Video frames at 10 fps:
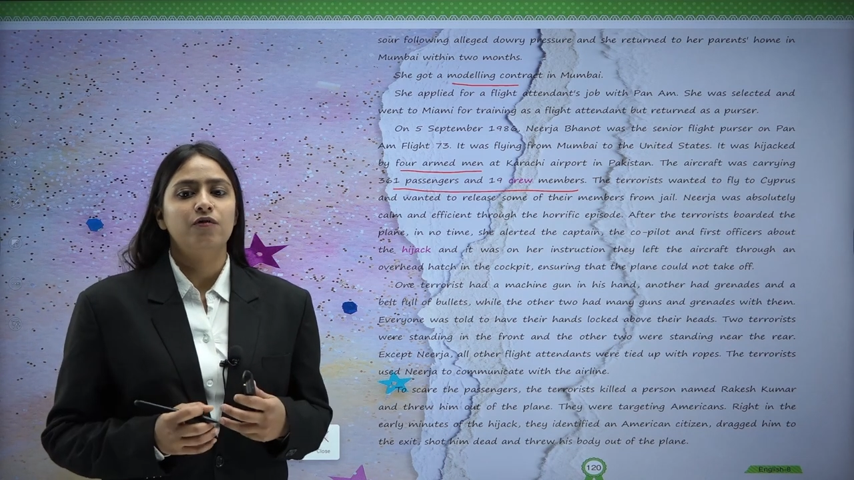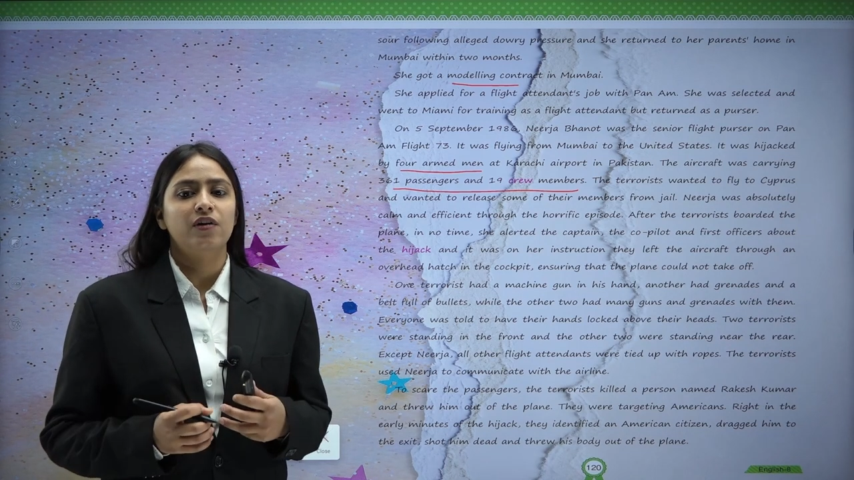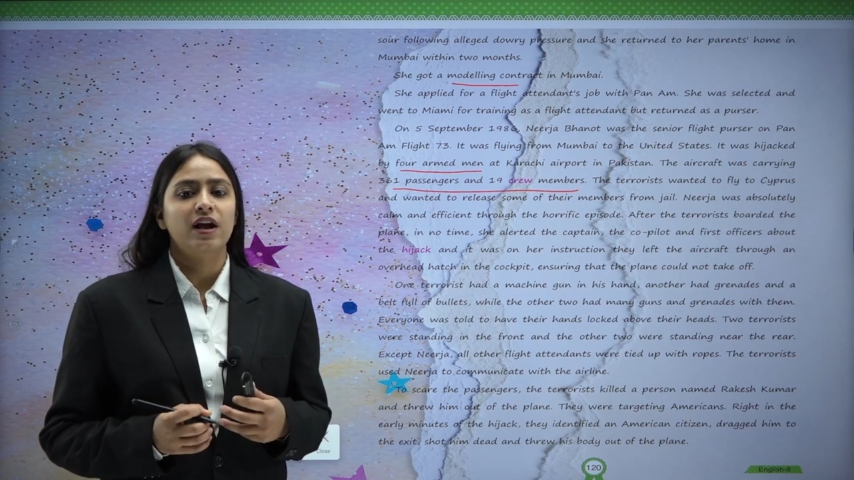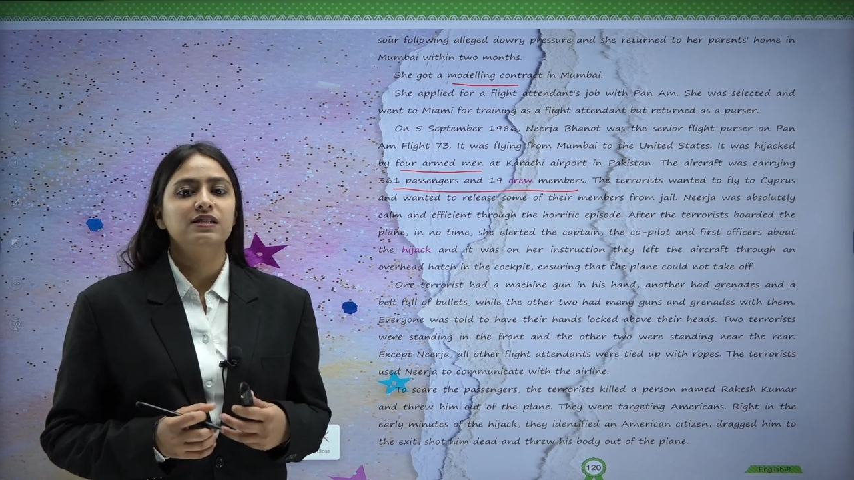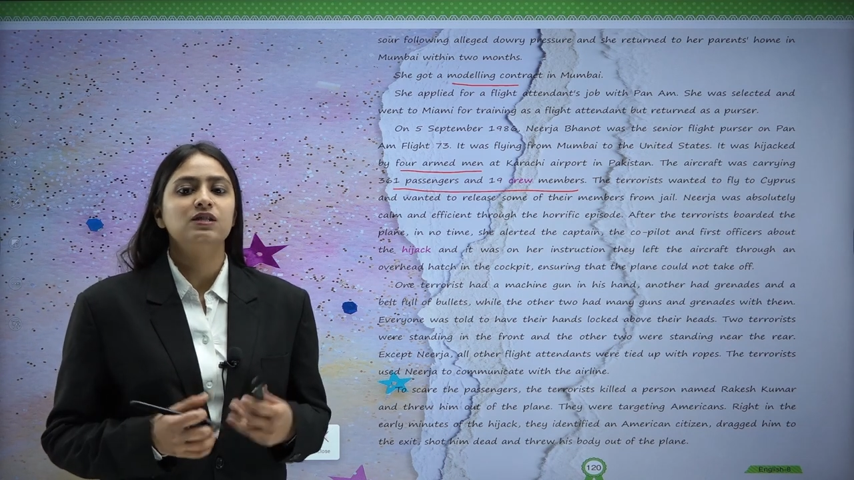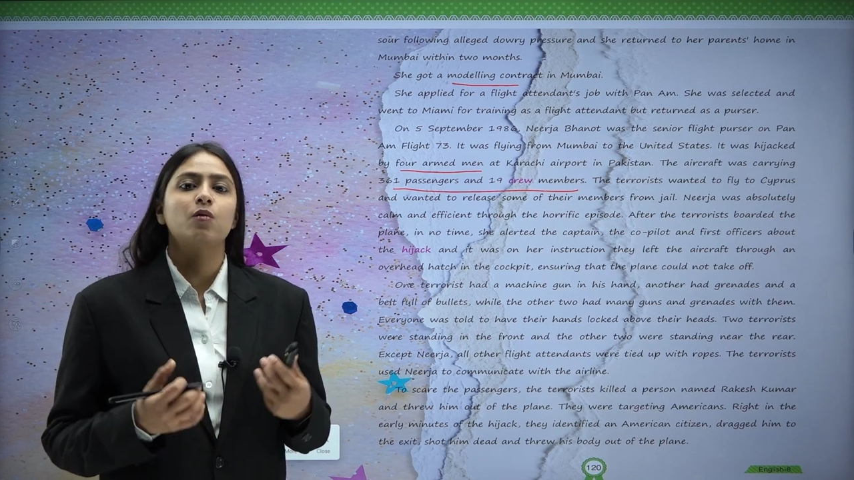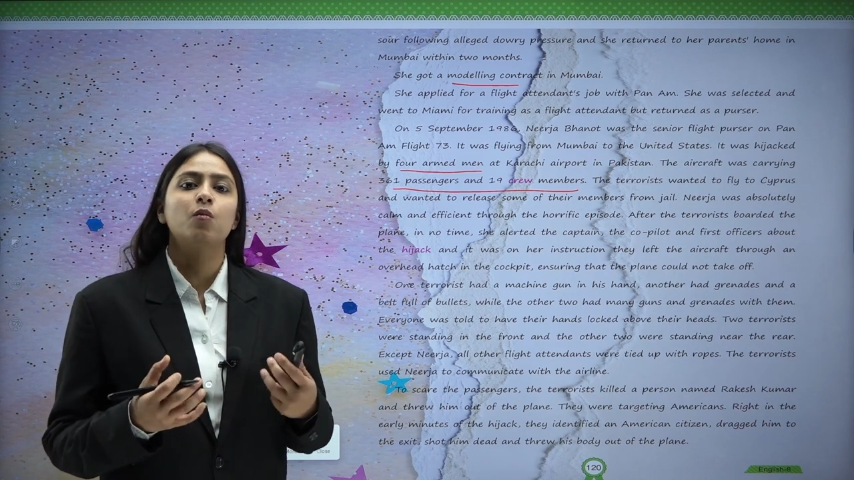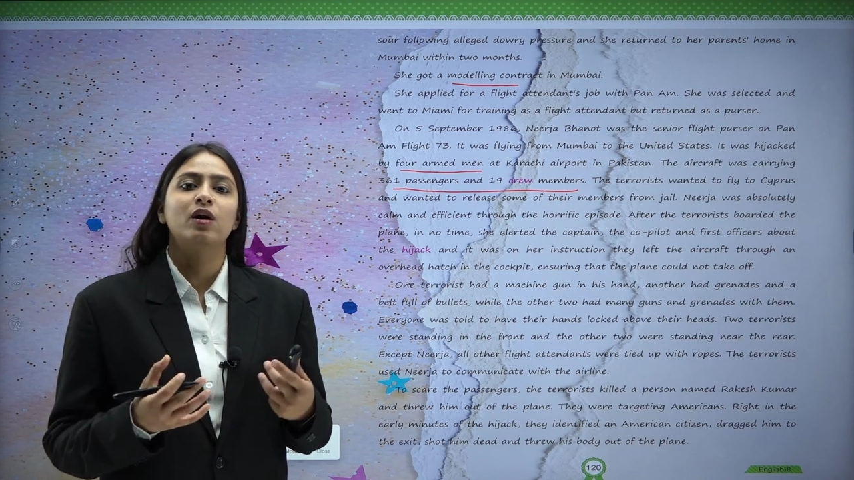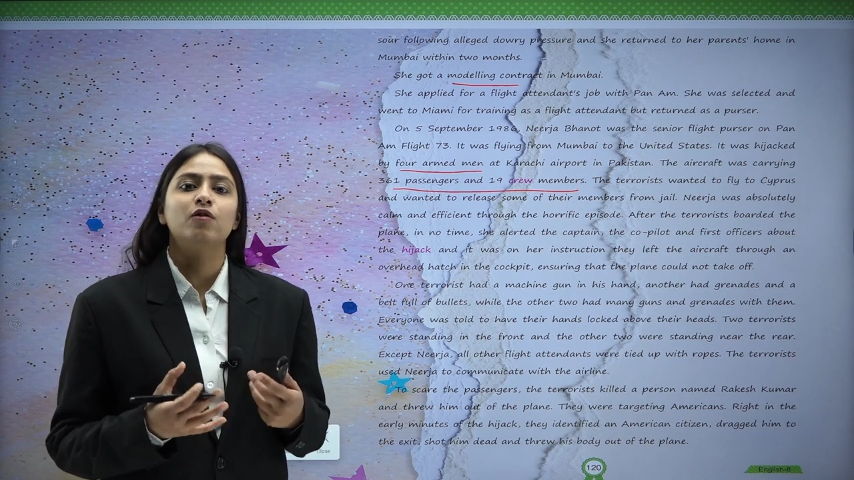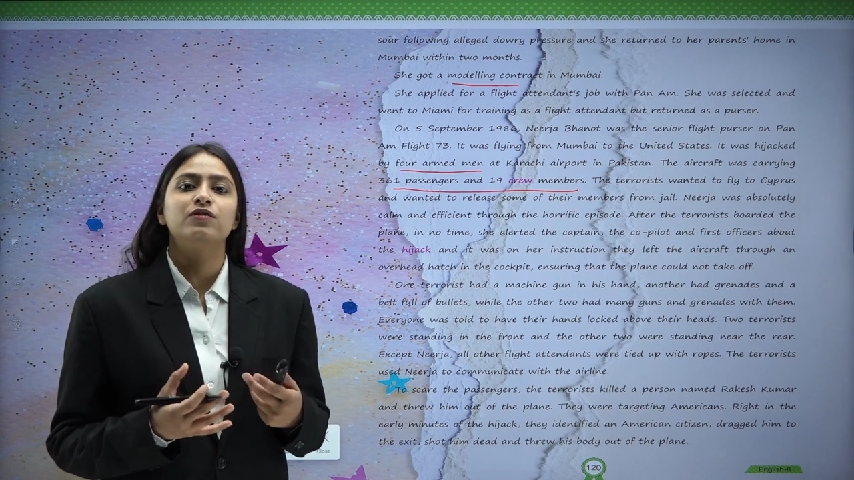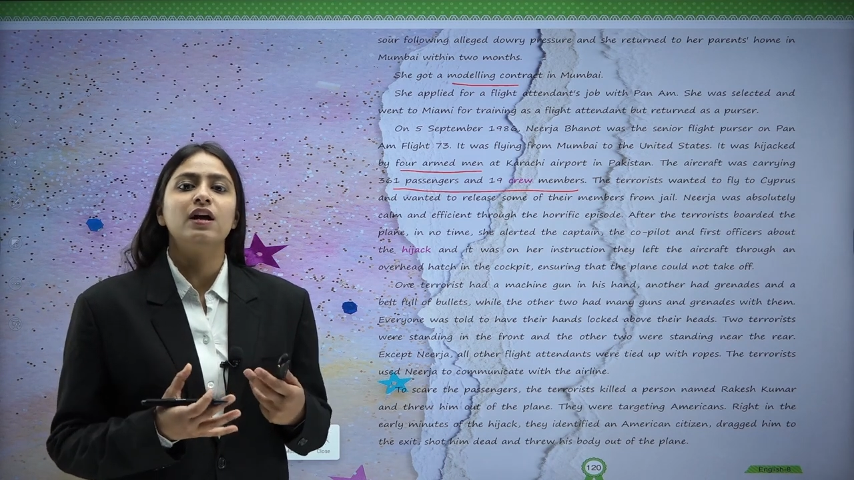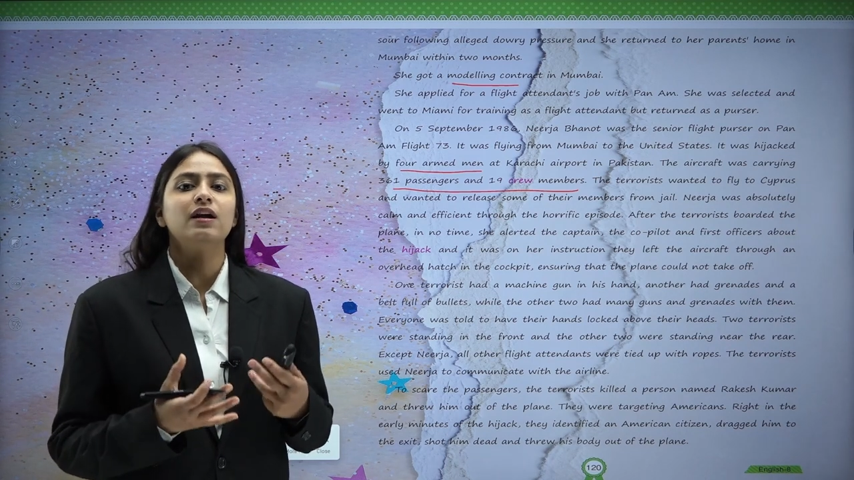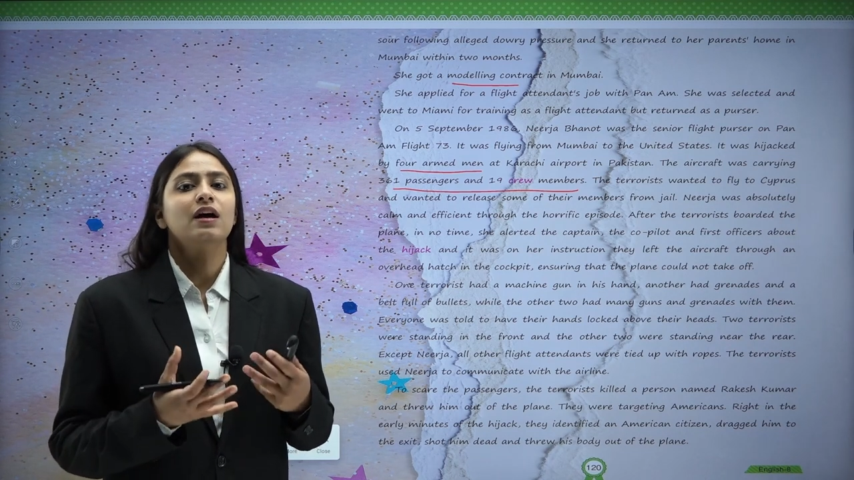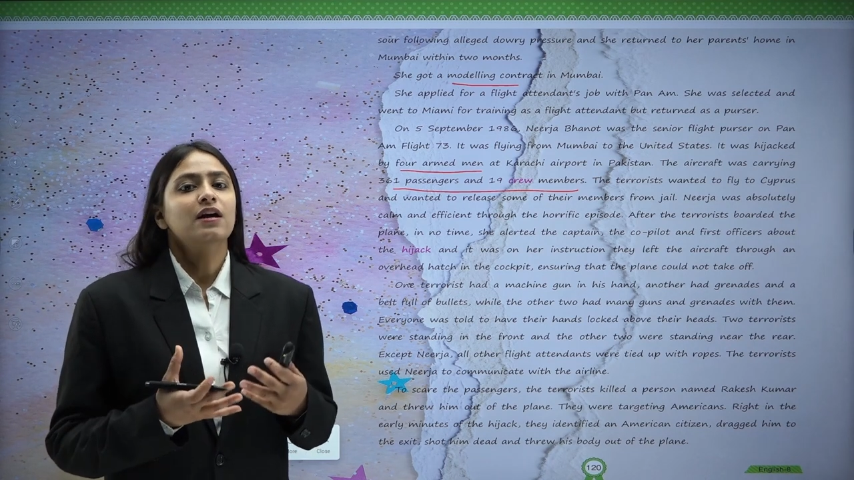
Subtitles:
friends or one of their